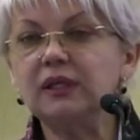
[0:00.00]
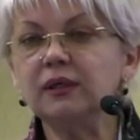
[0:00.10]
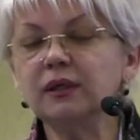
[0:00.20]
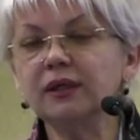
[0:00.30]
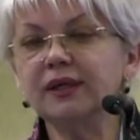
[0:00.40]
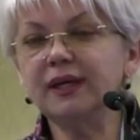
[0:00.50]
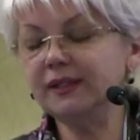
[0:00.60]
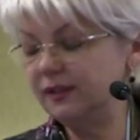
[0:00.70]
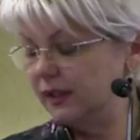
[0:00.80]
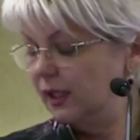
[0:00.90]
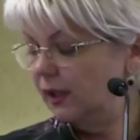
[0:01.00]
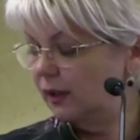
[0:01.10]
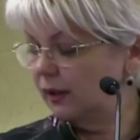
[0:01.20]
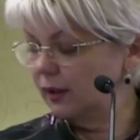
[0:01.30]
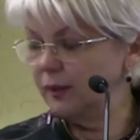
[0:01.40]
had
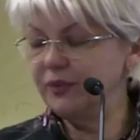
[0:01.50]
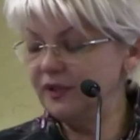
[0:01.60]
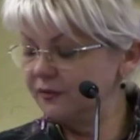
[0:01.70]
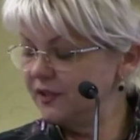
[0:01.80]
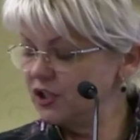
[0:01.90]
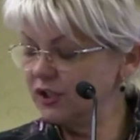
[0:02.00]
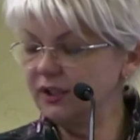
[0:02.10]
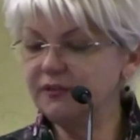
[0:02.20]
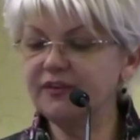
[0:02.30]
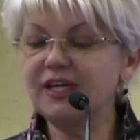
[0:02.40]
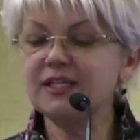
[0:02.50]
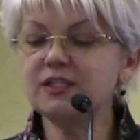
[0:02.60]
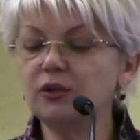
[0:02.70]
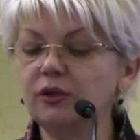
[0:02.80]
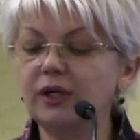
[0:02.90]
beneficial
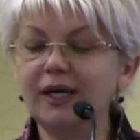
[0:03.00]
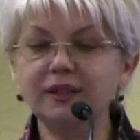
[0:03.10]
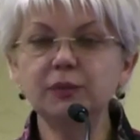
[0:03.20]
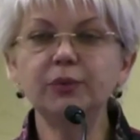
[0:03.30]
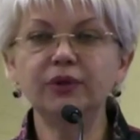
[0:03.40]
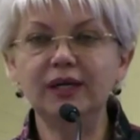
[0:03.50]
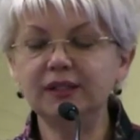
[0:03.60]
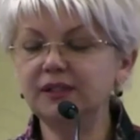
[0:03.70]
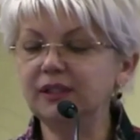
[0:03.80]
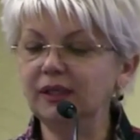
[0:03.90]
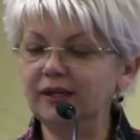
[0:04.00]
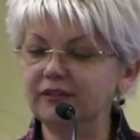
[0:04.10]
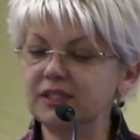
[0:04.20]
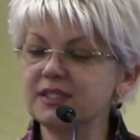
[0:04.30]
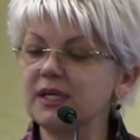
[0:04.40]
effects on adiponectin
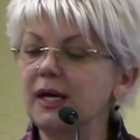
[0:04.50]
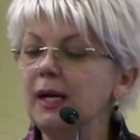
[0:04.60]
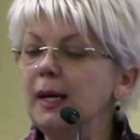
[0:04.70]
levels.